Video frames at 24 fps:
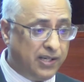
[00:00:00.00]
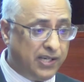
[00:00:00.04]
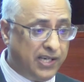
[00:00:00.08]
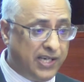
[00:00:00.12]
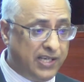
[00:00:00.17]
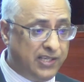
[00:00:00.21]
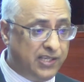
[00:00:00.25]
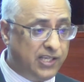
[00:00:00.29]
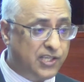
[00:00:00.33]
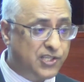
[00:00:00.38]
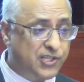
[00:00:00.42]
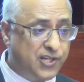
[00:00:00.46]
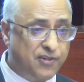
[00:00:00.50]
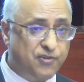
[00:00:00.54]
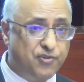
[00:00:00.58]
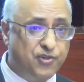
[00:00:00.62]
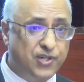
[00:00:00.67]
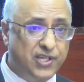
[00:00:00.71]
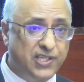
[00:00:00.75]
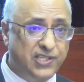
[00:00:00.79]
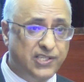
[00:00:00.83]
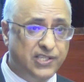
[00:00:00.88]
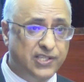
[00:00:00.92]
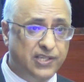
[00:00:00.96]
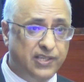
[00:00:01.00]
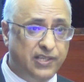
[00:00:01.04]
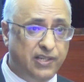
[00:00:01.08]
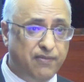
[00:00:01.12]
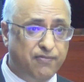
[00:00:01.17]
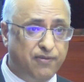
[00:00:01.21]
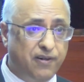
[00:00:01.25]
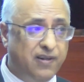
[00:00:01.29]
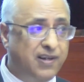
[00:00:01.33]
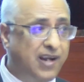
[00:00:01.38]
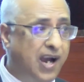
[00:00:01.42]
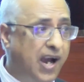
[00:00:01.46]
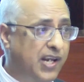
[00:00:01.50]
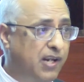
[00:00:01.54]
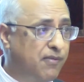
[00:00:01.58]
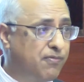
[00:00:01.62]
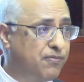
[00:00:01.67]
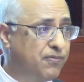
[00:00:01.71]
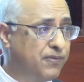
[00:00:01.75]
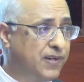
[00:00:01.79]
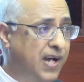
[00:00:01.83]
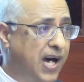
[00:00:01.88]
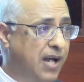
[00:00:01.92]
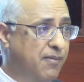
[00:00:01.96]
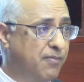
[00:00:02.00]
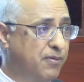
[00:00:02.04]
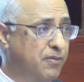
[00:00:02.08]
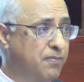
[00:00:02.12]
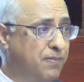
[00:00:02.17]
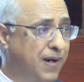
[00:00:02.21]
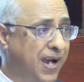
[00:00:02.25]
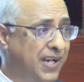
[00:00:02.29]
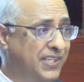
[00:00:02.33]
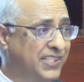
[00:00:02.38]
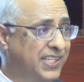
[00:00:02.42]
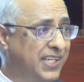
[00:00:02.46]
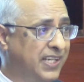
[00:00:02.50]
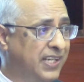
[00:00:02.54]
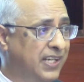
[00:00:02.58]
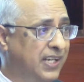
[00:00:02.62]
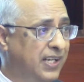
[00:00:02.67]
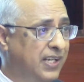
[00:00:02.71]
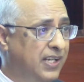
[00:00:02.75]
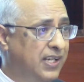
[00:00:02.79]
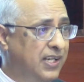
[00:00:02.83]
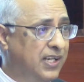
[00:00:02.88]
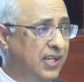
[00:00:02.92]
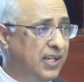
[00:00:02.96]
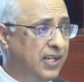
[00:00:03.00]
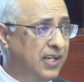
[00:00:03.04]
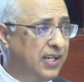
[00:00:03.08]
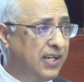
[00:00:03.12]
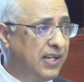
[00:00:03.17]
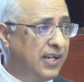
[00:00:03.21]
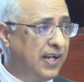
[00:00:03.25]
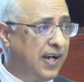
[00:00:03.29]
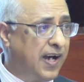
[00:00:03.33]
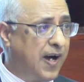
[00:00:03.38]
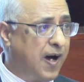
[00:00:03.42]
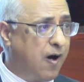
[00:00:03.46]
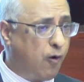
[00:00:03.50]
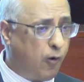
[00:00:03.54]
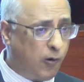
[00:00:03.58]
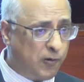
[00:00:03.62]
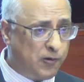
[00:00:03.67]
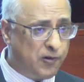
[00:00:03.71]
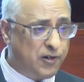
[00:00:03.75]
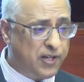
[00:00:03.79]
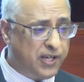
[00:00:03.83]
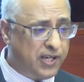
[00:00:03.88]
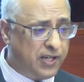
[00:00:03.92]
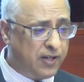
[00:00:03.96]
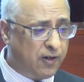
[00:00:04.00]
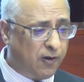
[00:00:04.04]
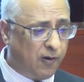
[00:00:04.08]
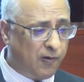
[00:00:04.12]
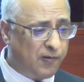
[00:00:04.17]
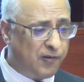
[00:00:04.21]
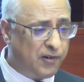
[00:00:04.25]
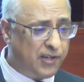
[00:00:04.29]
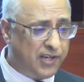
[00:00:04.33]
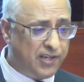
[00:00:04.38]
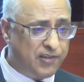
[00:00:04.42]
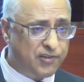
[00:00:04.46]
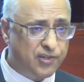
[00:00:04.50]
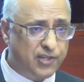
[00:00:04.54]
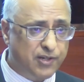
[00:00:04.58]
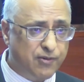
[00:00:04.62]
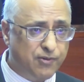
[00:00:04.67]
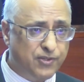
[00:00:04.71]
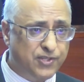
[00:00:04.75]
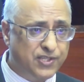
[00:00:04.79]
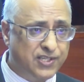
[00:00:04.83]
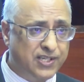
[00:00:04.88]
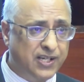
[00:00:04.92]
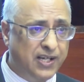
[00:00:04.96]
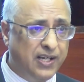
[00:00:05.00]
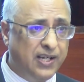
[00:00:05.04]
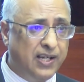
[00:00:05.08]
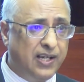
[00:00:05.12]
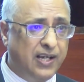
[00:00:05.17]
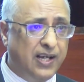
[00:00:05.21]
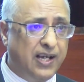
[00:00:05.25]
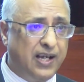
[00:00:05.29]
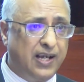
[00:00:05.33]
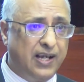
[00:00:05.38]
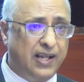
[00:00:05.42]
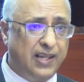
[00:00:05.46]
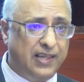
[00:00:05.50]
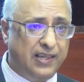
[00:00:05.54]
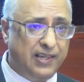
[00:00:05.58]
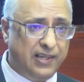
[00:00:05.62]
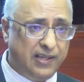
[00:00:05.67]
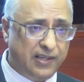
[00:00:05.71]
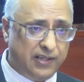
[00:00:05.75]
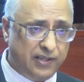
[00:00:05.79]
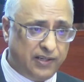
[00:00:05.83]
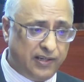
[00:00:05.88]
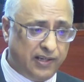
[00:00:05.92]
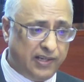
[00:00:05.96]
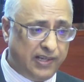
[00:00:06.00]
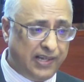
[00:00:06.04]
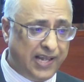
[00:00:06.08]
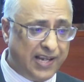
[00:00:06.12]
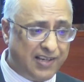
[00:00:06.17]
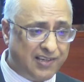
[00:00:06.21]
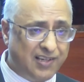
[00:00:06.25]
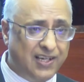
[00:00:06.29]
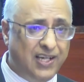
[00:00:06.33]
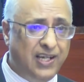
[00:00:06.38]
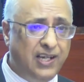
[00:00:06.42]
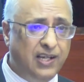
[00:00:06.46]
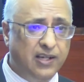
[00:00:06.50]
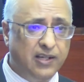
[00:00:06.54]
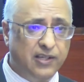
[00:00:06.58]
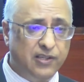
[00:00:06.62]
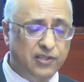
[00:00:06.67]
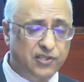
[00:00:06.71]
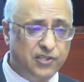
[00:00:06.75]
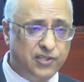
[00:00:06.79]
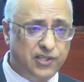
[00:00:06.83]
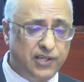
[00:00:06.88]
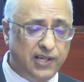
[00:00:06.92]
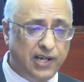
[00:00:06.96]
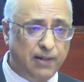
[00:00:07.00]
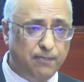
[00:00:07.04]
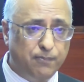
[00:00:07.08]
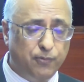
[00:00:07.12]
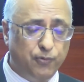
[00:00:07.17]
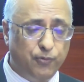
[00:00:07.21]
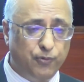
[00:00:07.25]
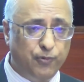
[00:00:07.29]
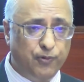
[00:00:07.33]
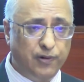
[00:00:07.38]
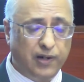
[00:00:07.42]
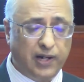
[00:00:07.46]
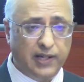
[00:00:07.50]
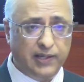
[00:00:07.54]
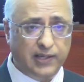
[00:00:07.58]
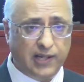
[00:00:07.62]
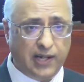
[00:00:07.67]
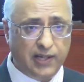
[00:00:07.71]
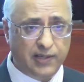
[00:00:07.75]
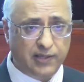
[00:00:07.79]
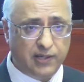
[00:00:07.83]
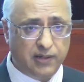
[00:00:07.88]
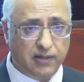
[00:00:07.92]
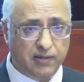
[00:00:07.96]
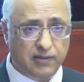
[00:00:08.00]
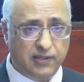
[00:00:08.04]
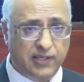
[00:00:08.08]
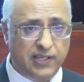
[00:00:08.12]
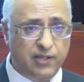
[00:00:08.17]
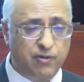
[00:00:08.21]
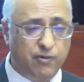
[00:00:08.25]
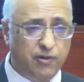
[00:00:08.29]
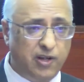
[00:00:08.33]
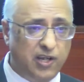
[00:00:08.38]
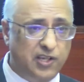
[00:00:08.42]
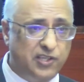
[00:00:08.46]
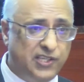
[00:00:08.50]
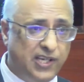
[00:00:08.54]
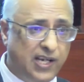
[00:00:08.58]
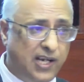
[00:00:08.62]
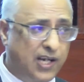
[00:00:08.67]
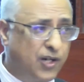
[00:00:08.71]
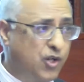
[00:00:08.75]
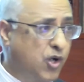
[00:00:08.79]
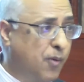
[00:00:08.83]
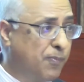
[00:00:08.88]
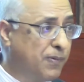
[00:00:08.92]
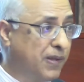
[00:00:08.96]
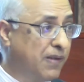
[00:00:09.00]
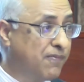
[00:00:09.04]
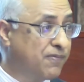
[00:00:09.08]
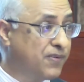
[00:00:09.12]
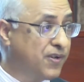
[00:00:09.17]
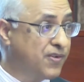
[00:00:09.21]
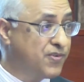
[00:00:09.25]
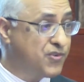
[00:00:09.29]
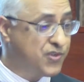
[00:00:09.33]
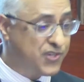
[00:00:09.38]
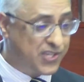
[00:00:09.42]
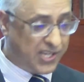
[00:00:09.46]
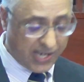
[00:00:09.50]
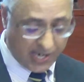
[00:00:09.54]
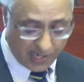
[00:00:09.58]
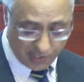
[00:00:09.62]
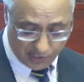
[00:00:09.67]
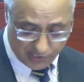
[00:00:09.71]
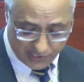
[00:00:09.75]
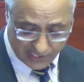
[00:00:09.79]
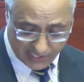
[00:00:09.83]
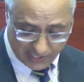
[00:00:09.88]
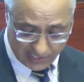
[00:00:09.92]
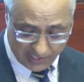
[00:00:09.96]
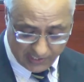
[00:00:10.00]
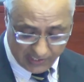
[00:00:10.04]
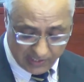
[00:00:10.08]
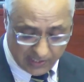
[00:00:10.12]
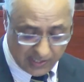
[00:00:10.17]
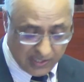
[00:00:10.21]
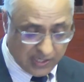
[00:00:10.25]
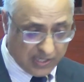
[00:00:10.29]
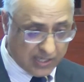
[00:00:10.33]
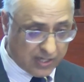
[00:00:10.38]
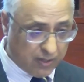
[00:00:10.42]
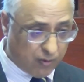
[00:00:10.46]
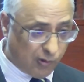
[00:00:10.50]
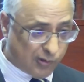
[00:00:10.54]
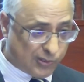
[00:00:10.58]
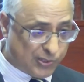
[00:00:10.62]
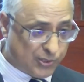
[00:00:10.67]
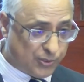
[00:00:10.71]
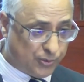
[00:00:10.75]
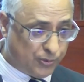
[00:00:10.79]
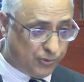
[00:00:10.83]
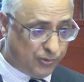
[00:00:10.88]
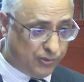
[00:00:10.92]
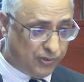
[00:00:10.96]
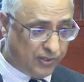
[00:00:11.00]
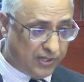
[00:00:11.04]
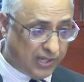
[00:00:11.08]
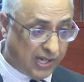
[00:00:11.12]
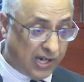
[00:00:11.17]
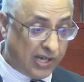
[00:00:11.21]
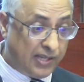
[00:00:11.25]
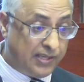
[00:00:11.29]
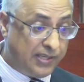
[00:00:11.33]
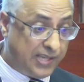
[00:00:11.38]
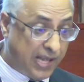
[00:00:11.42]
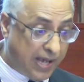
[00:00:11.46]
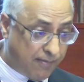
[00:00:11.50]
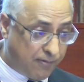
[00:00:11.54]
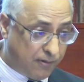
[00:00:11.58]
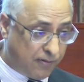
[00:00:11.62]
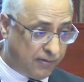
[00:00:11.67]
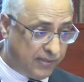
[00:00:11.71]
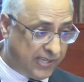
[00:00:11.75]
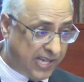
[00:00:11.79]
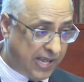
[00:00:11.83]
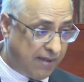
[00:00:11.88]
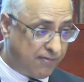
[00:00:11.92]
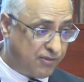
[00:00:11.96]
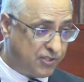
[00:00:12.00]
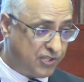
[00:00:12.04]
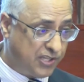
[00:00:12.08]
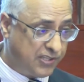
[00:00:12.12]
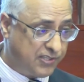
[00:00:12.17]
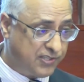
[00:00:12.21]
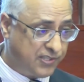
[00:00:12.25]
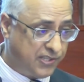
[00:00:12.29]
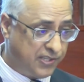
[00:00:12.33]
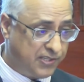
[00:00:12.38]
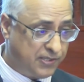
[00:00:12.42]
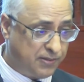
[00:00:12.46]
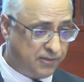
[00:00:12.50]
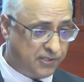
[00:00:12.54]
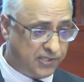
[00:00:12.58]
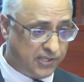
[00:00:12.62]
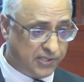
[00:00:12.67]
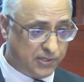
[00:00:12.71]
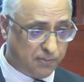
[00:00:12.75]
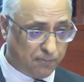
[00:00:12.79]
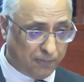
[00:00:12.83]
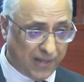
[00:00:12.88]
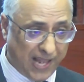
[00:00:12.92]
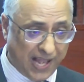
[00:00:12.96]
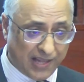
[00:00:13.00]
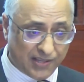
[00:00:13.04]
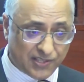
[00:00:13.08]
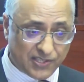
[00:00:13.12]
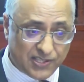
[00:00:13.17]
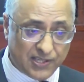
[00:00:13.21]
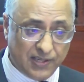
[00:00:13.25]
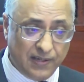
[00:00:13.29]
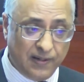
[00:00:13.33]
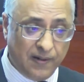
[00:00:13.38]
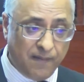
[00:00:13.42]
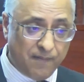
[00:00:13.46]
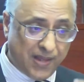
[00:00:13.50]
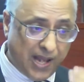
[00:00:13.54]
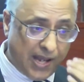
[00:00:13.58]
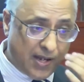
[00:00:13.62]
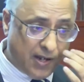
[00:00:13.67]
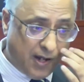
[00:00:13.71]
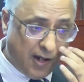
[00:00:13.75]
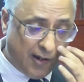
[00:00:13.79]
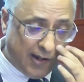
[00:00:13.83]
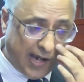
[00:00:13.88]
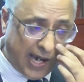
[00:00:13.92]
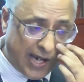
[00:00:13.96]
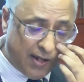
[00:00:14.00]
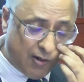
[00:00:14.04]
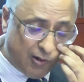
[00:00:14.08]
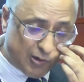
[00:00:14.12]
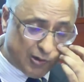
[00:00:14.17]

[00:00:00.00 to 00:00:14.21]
in these countries, different kind of carbon pricing already introduced. Lately, Singapore and Indonesia, a couple of countries in Asia also, and they have such plans. And I